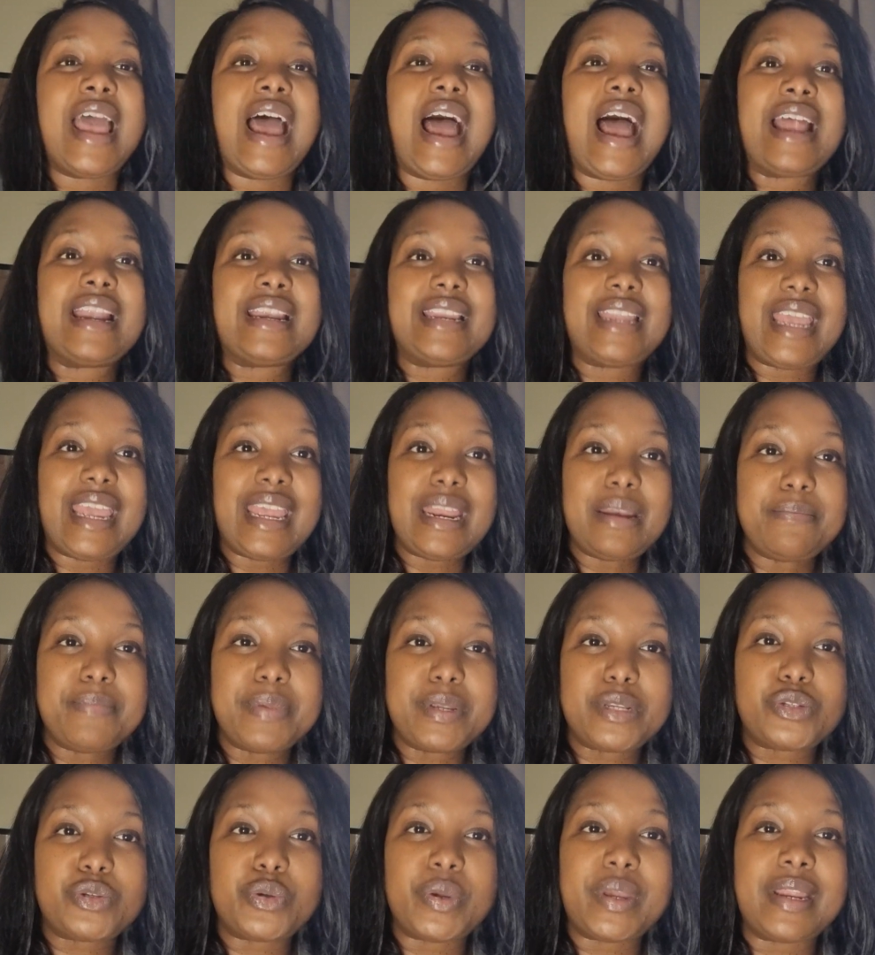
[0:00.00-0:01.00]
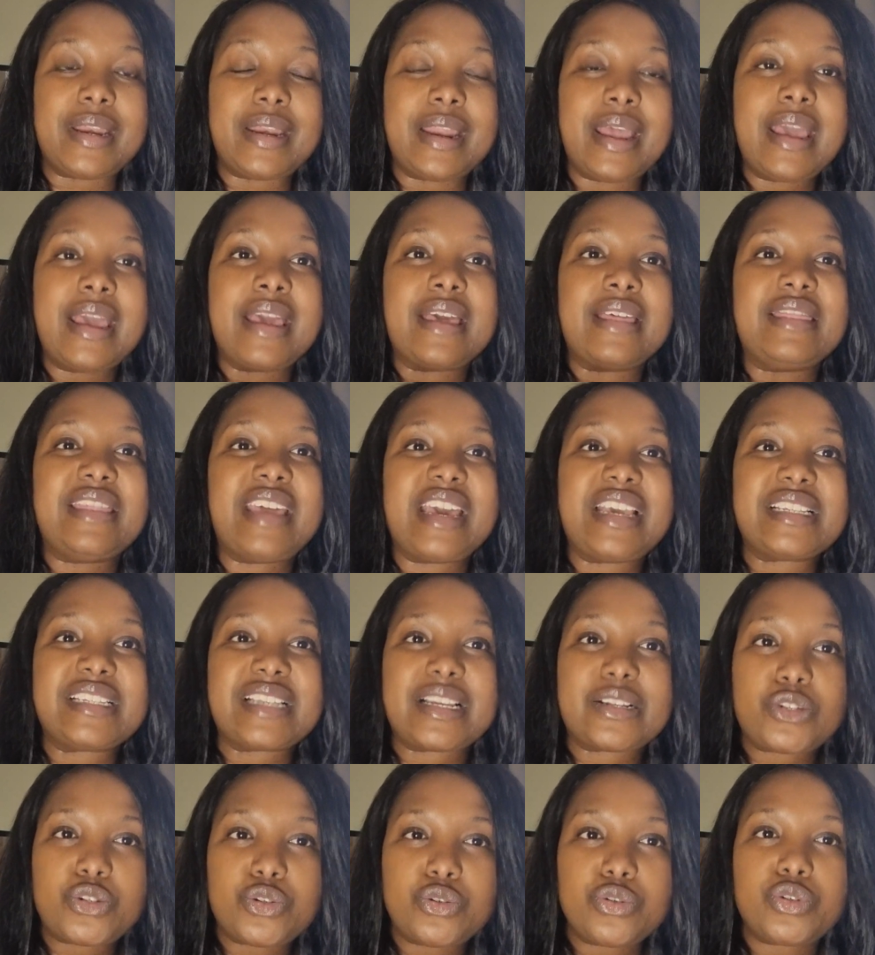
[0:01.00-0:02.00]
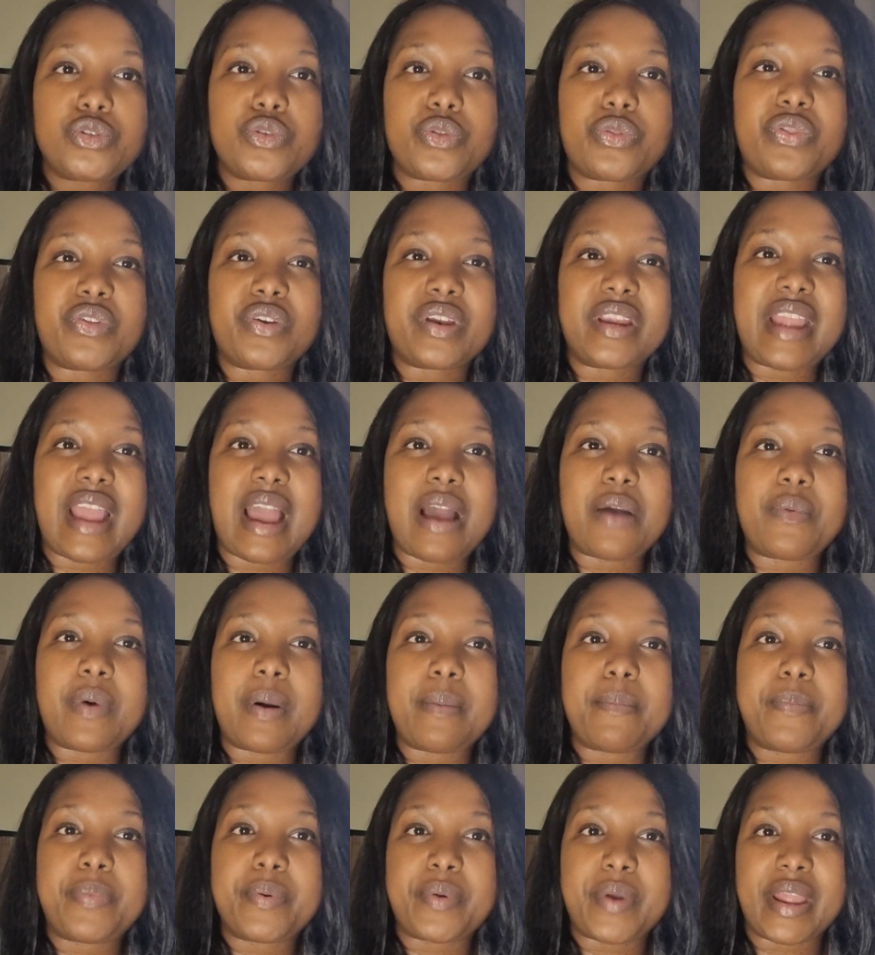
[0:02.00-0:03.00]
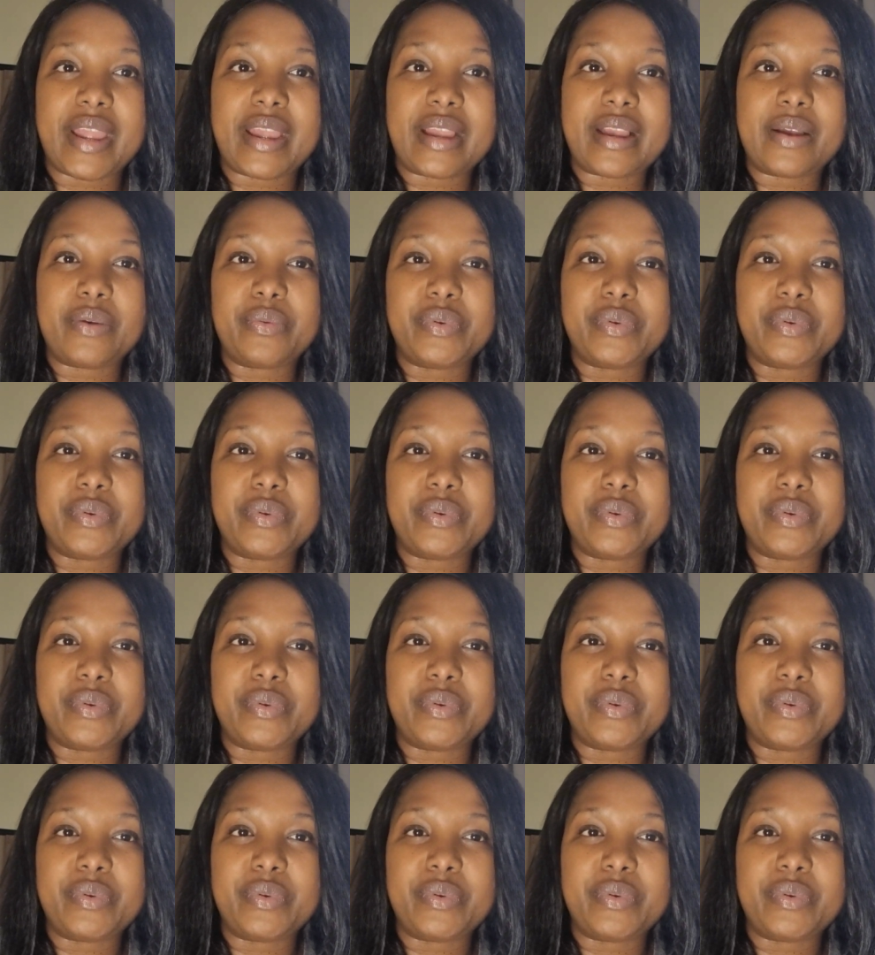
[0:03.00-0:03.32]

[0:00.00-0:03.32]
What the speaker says: And in between, there is a 2 to 3 hour break,